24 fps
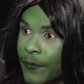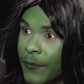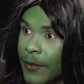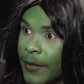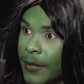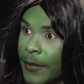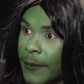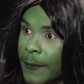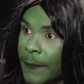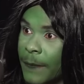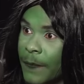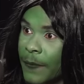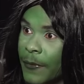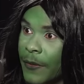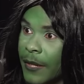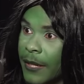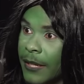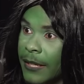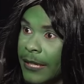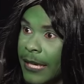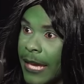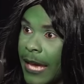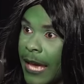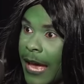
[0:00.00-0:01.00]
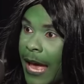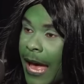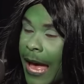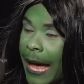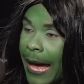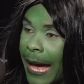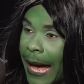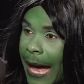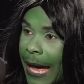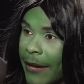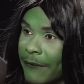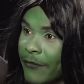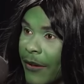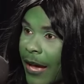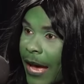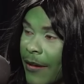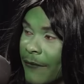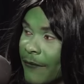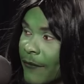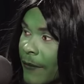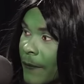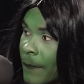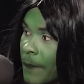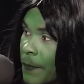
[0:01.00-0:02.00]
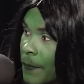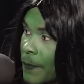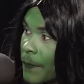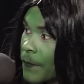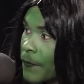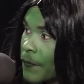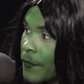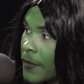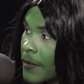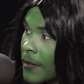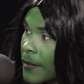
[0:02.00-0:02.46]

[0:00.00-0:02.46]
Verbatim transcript: It just has big ass. Yeah. Peanuts. I've, you I've, don't